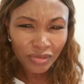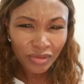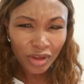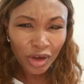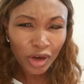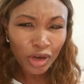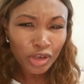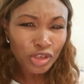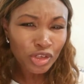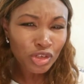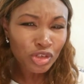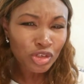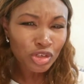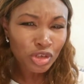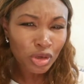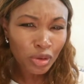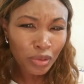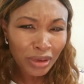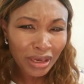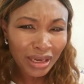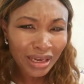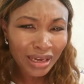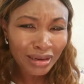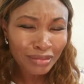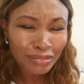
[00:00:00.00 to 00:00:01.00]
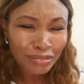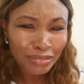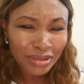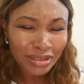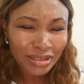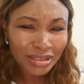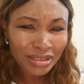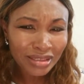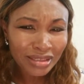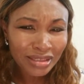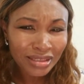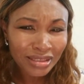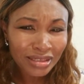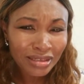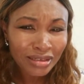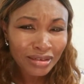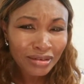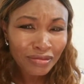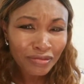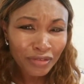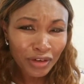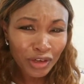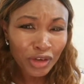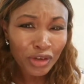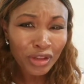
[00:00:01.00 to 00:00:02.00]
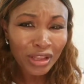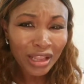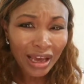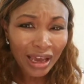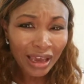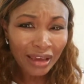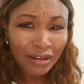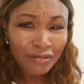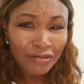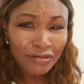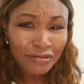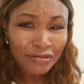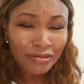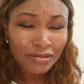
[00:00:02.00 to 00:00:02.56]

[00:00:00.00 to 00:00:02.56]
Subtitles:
are you showing up for your life?